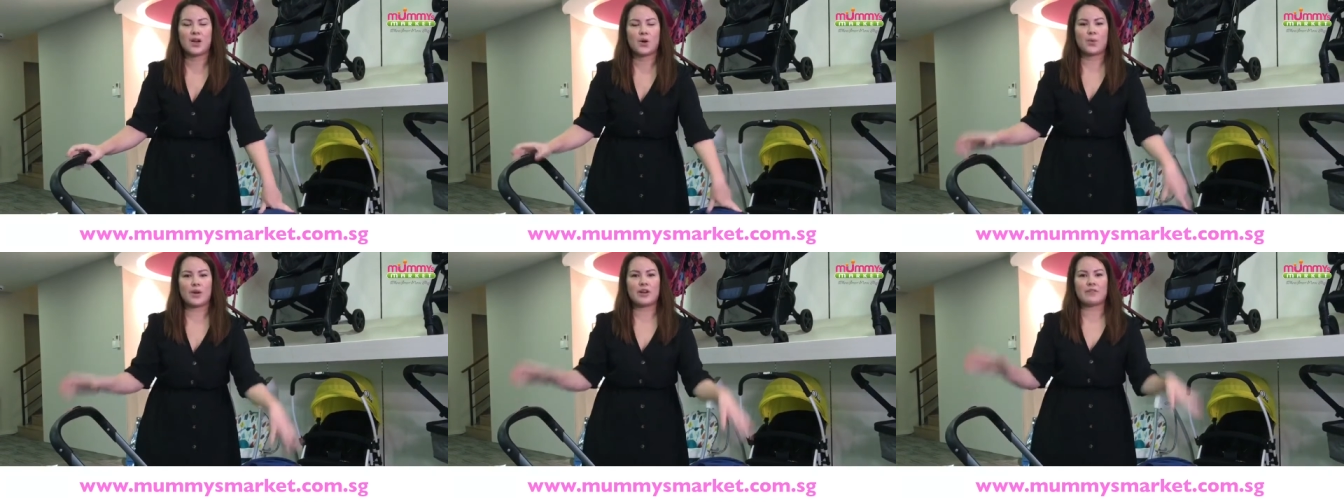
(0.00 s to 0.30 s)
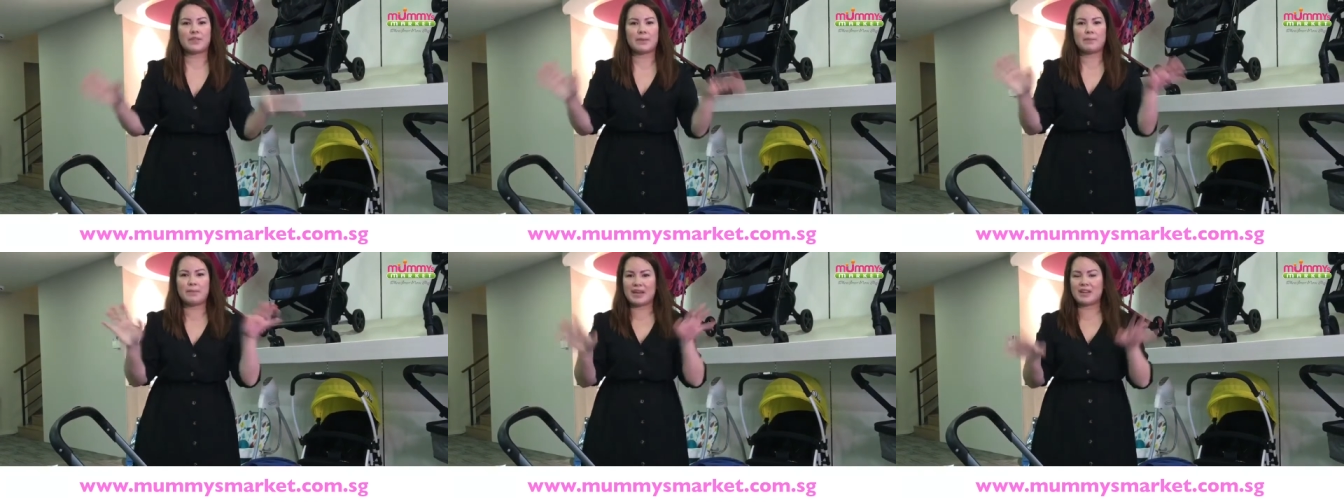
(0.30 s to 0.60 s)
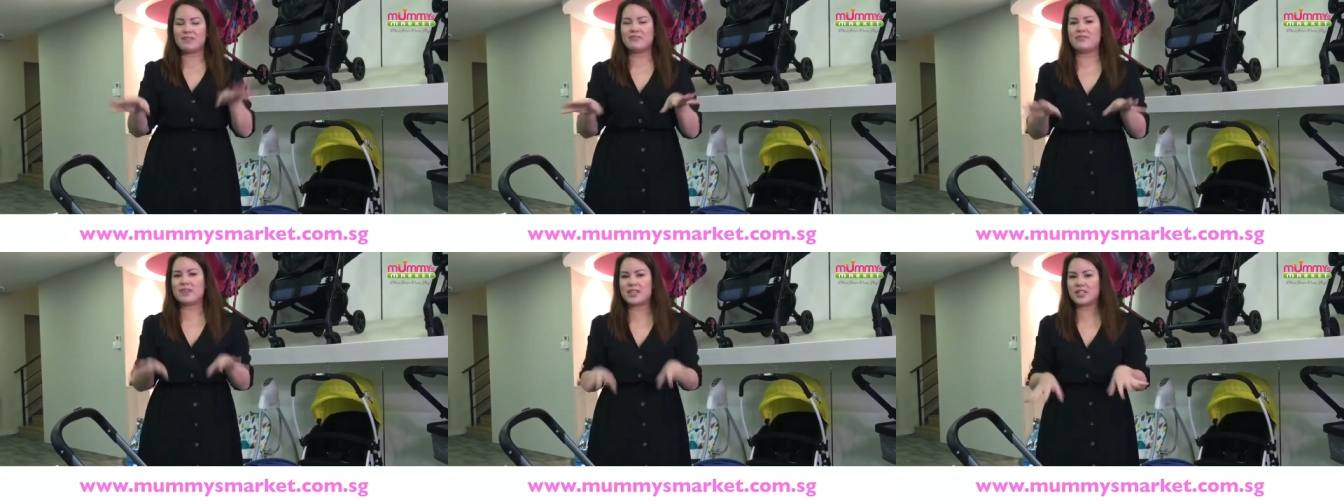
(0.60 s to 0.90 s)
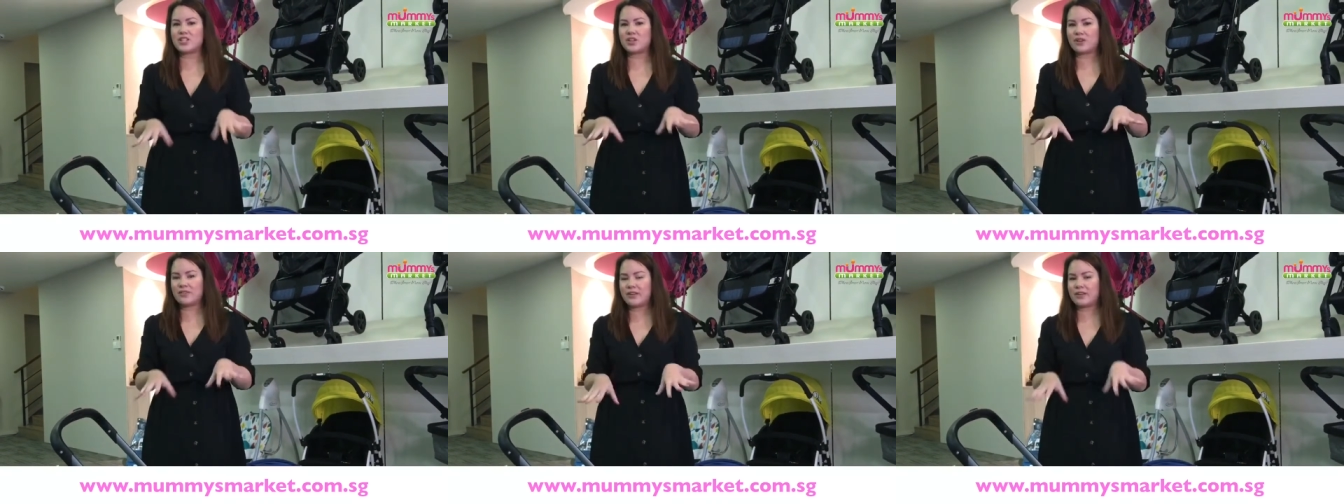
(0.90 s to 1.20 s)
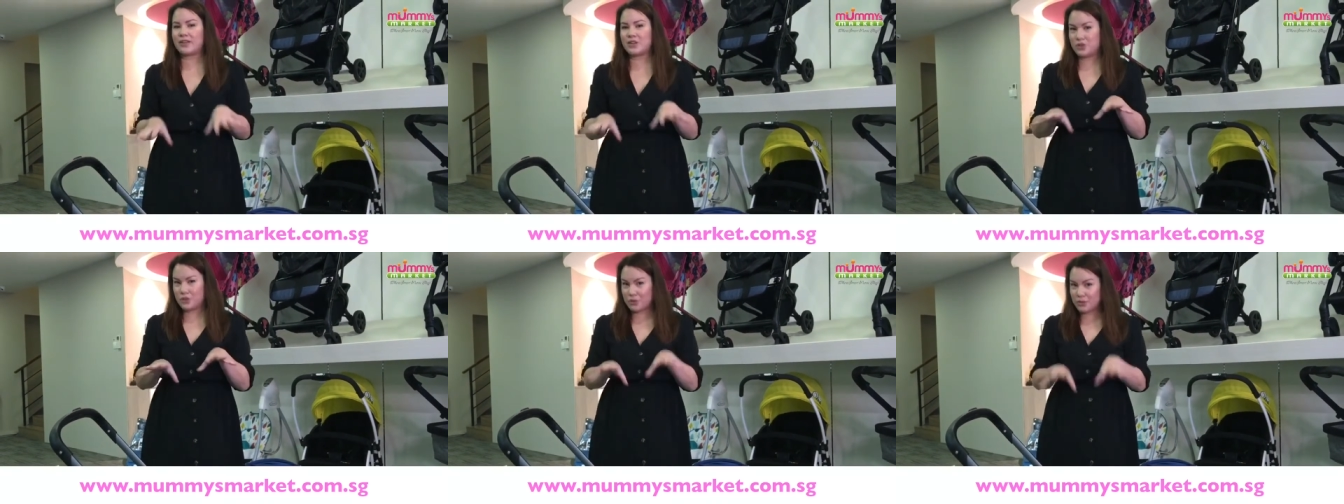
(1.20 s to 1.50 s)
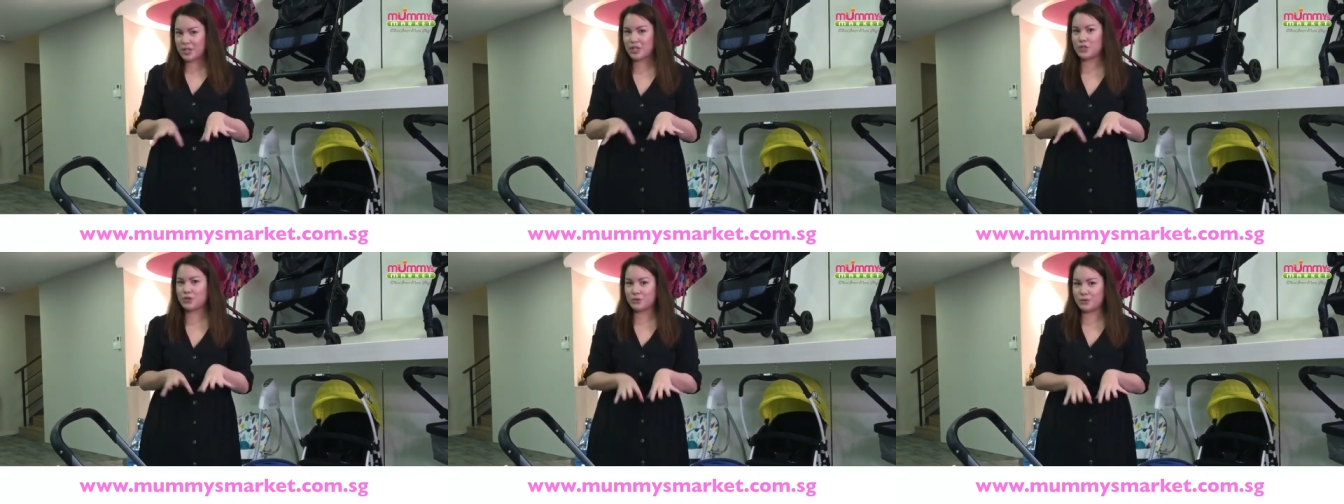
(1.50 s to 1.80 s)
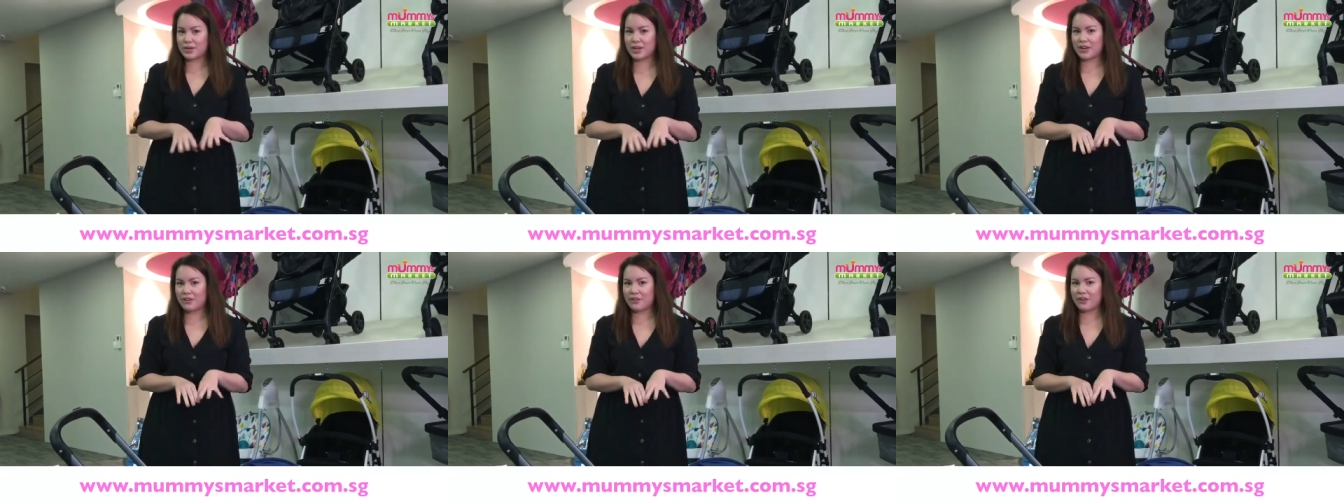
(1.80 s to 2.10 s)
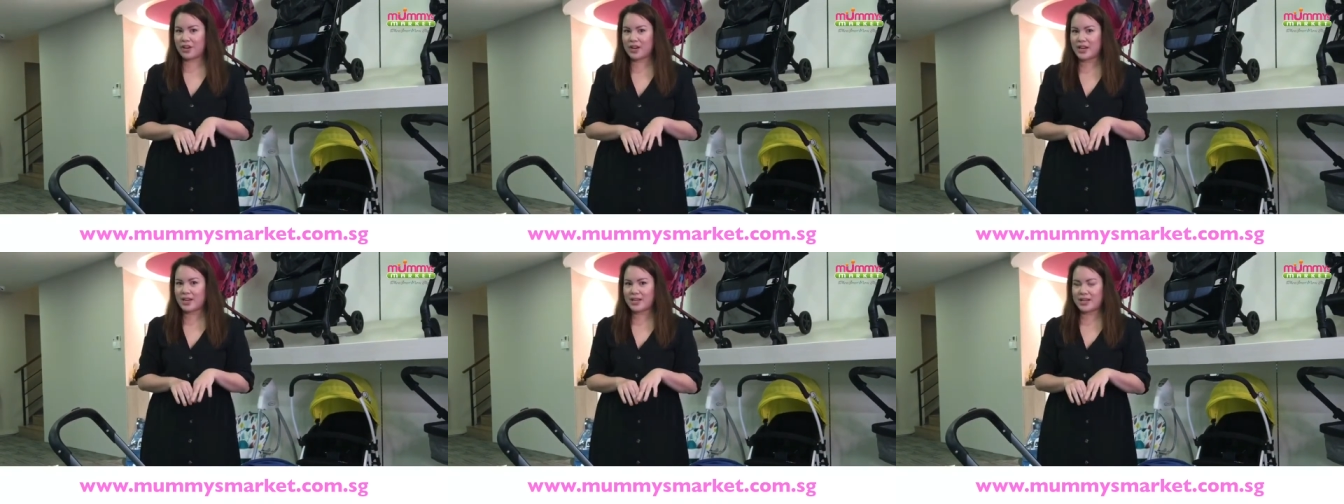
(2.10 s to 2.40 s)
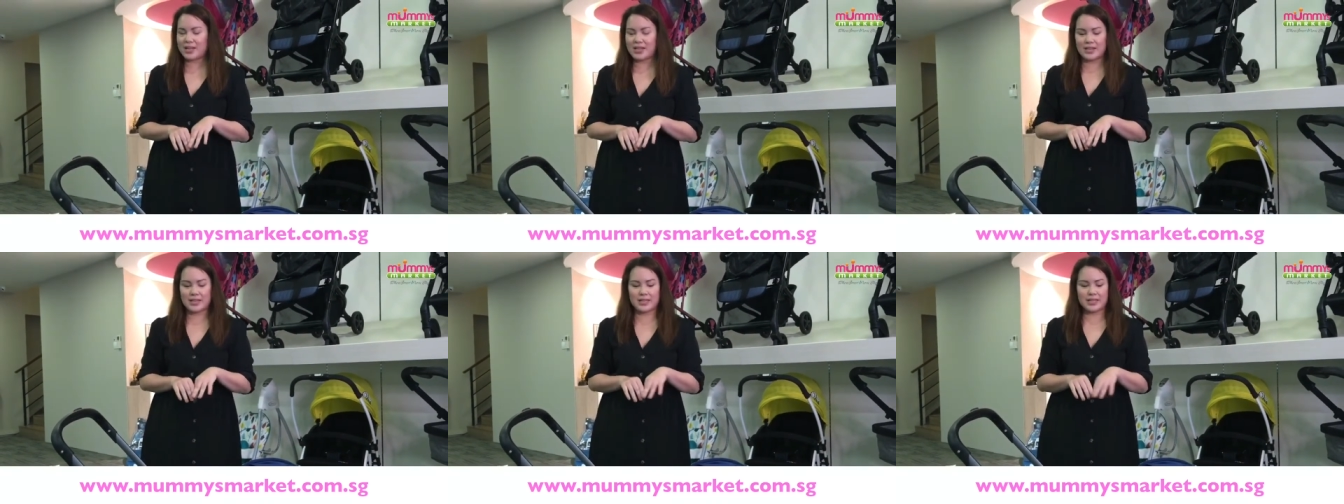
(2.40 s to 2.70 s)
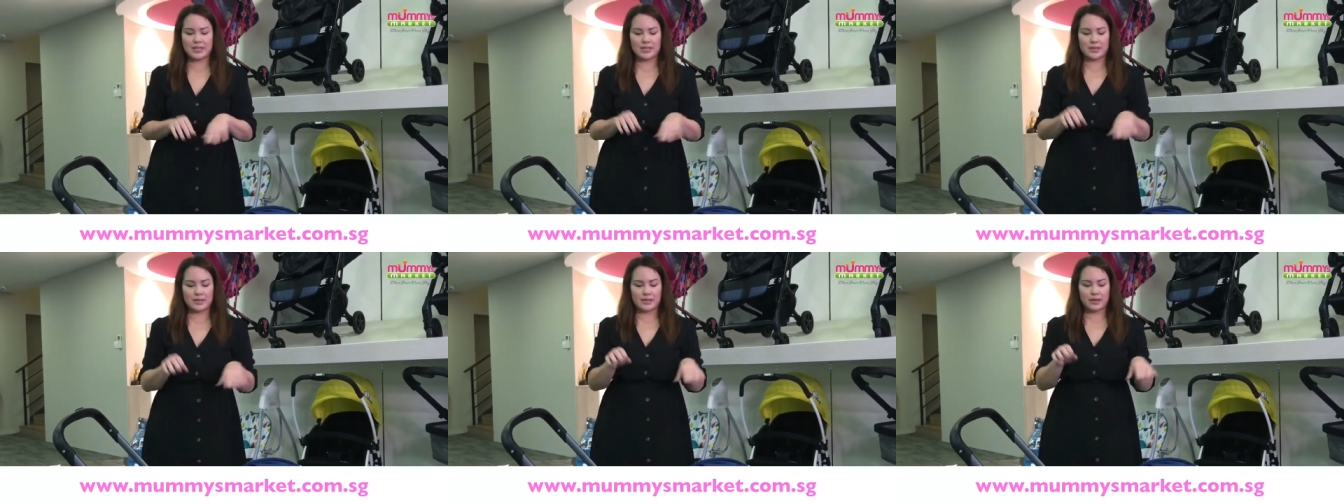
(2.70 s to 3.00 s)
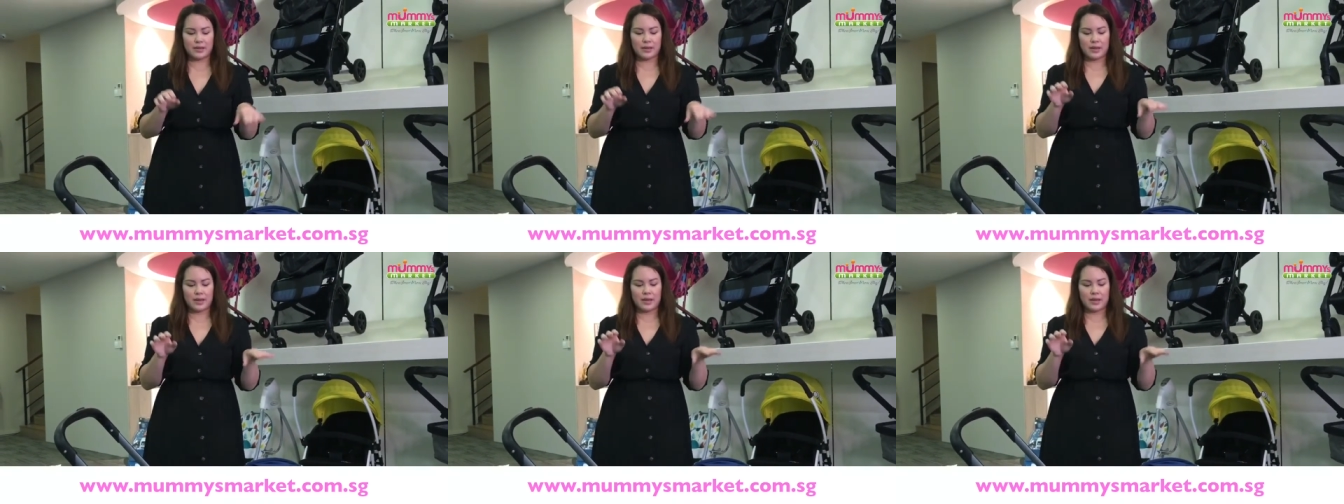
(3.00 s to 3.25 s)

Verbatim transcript: one of the benefits of using Doona, right, is